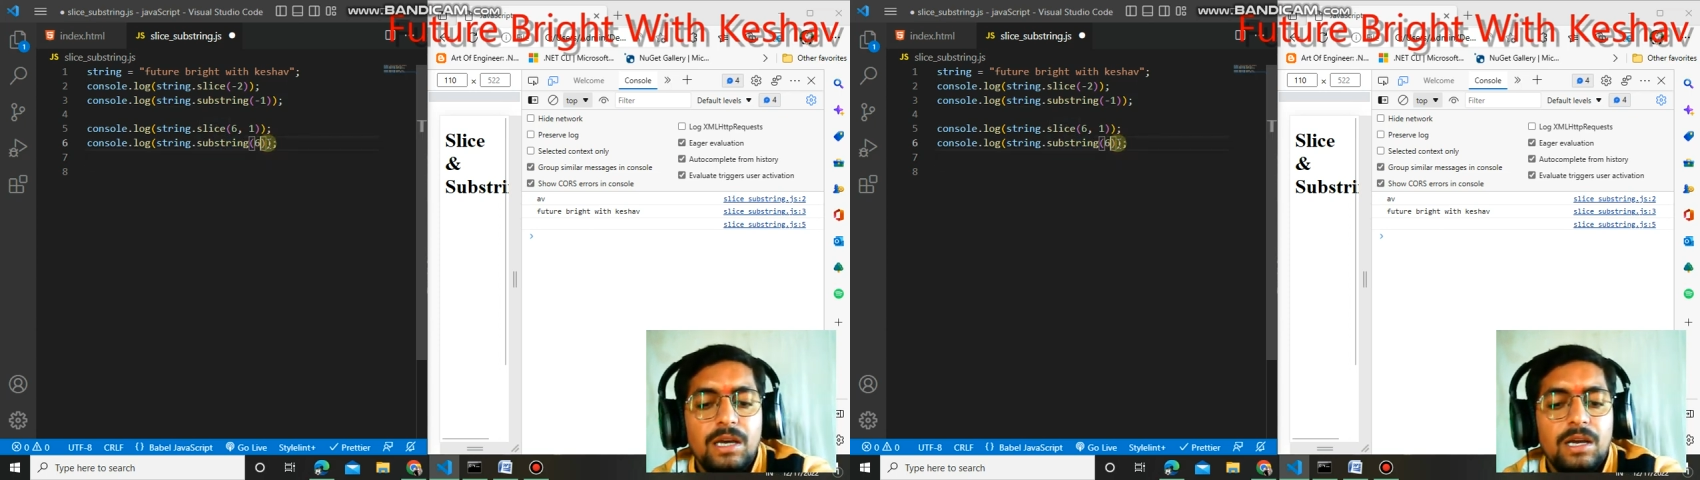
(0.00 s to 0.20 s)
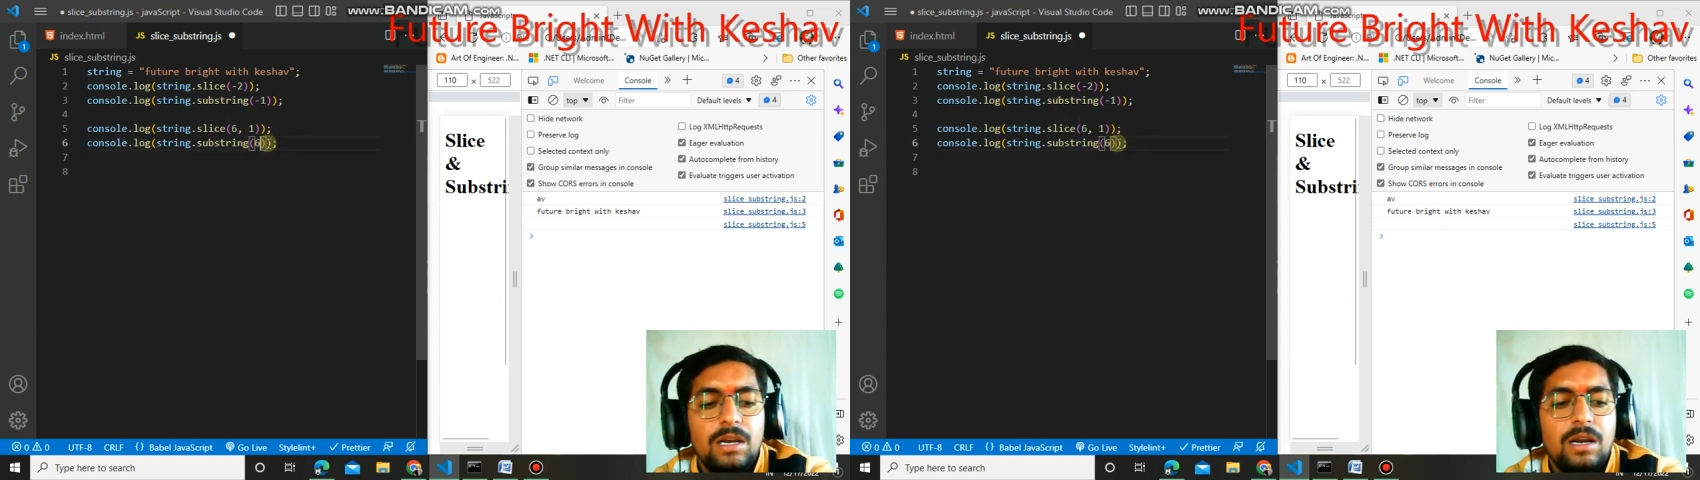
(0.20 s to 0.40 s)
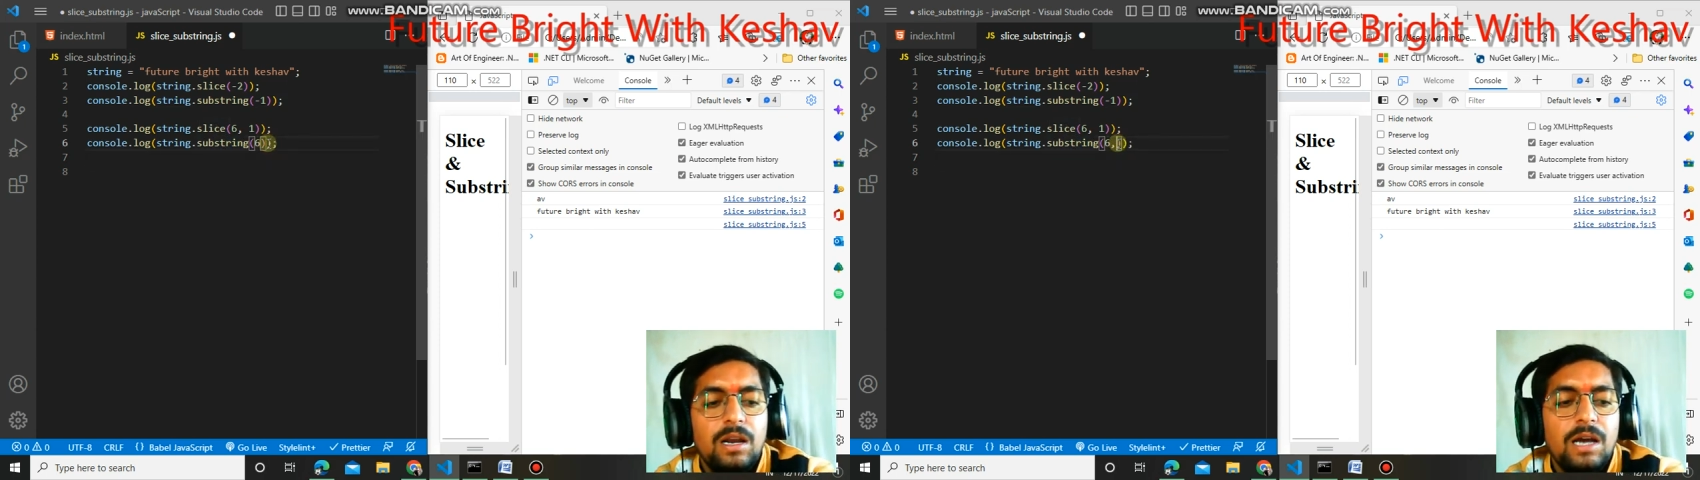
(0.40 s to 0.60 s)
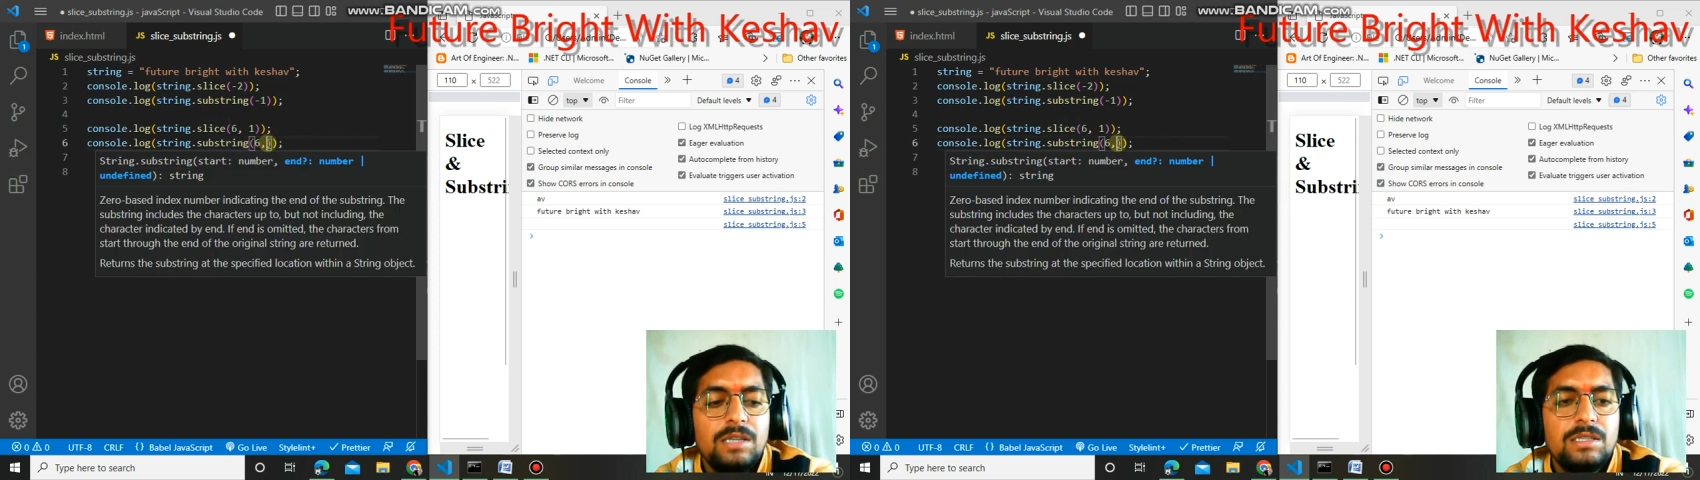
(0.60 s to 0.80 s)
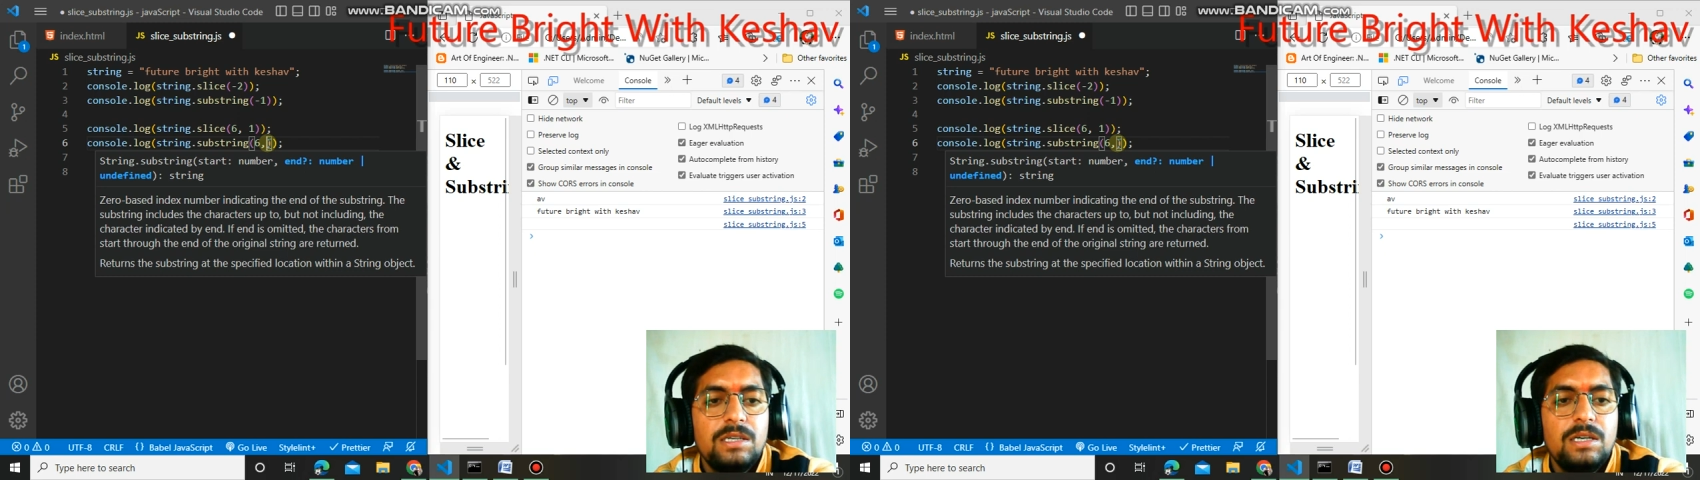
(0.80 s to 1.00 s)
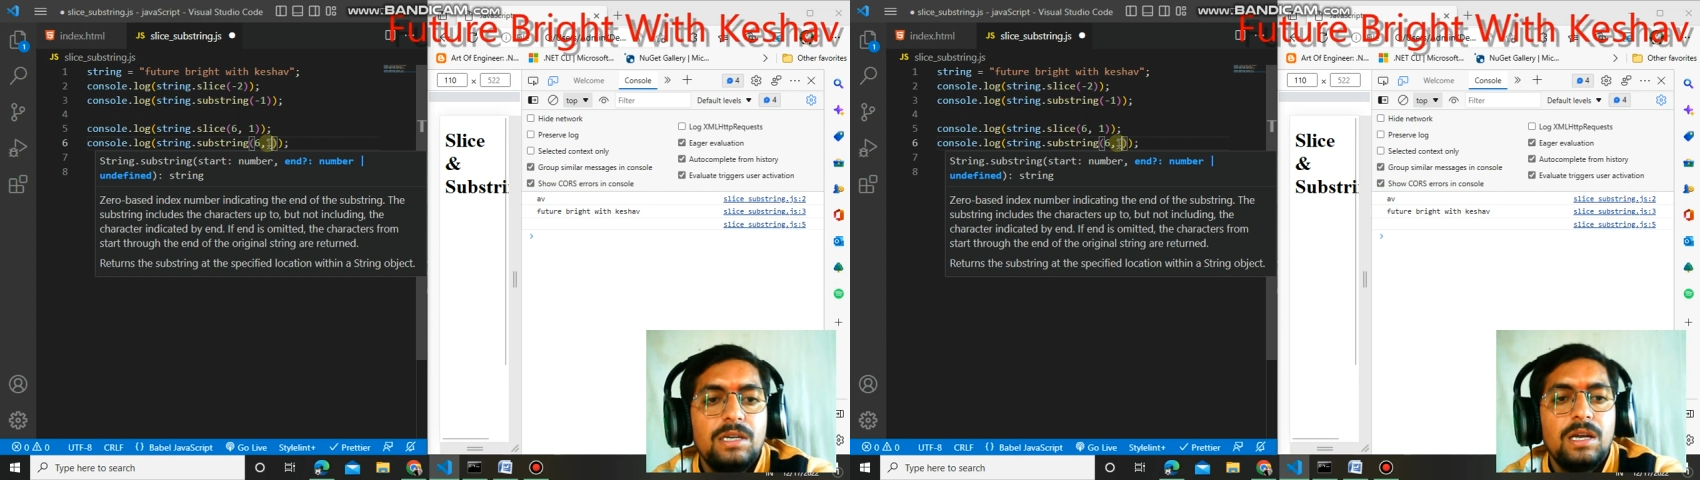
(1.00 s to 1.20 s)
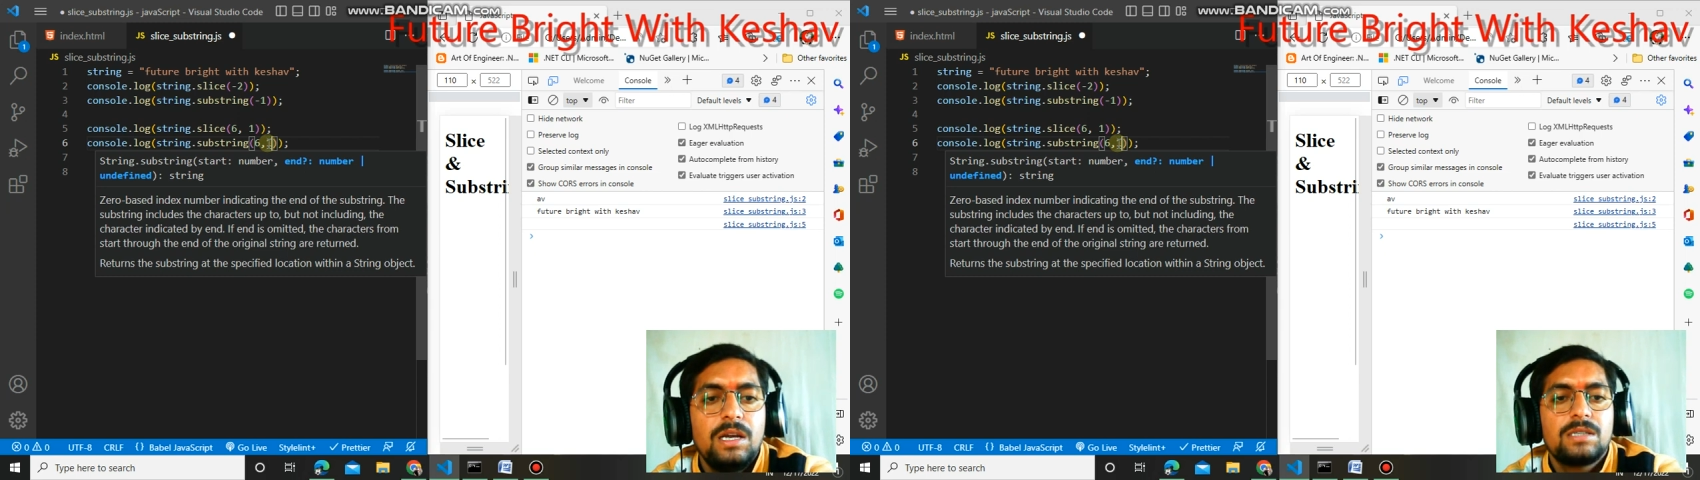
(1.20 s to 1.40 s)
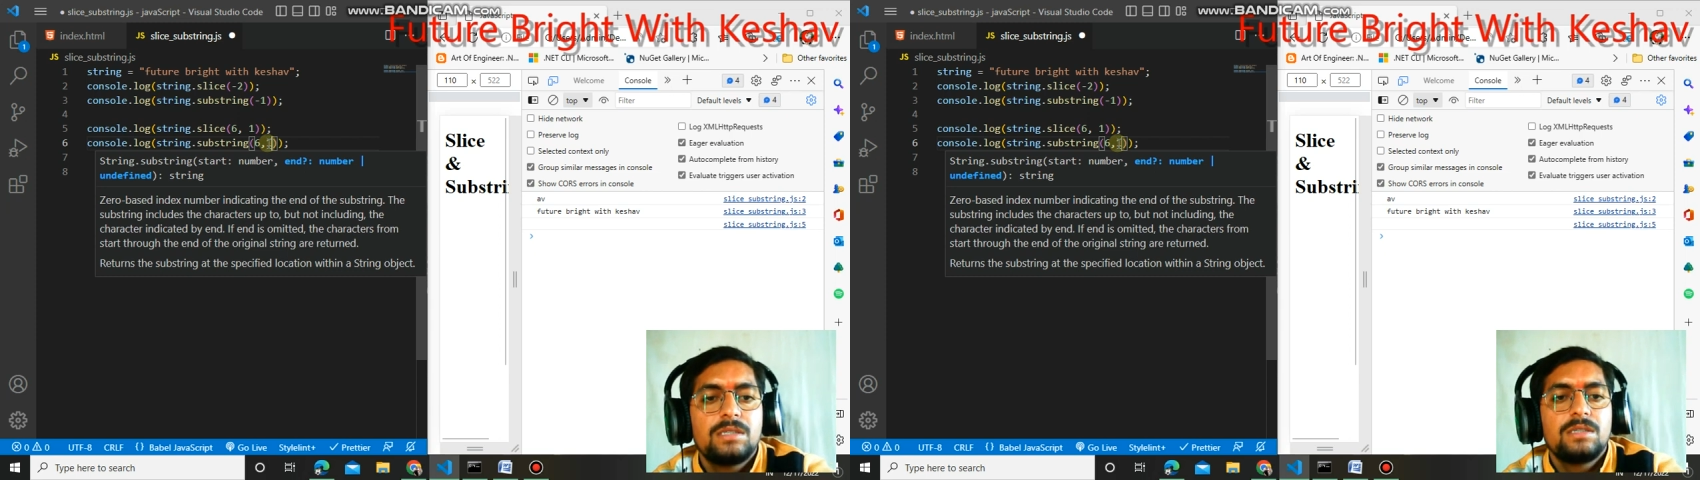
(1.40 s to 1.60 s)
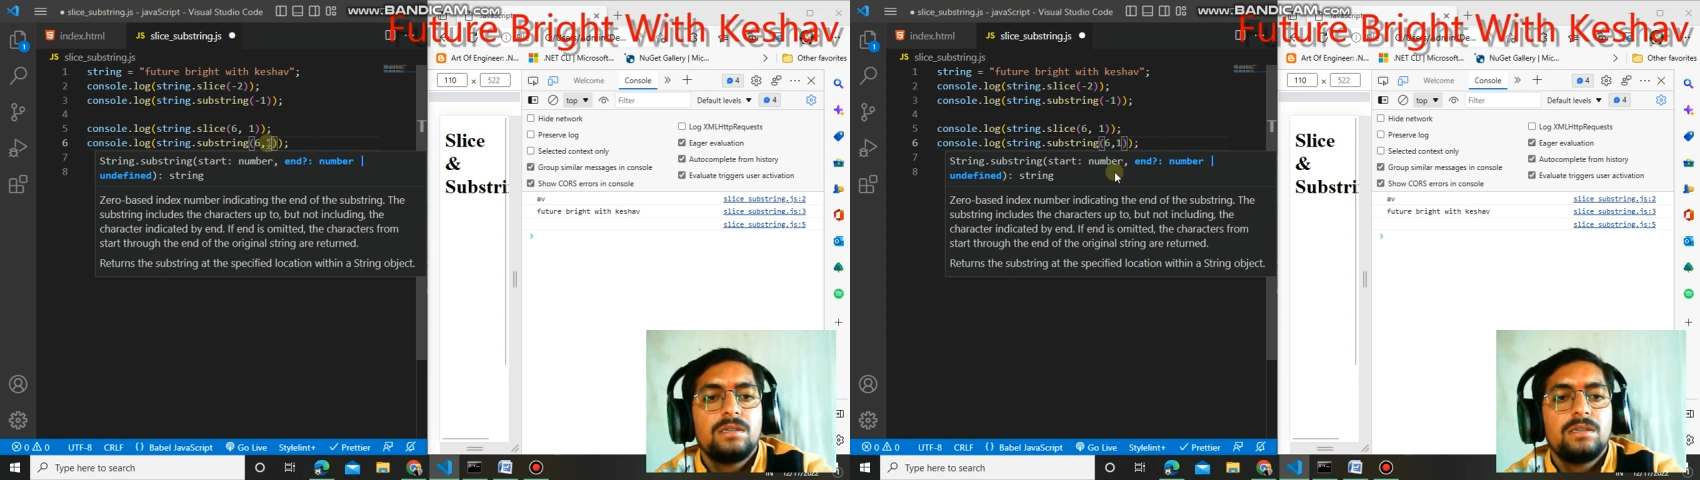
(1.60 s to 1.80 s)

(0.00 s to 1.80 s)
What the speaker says: than last index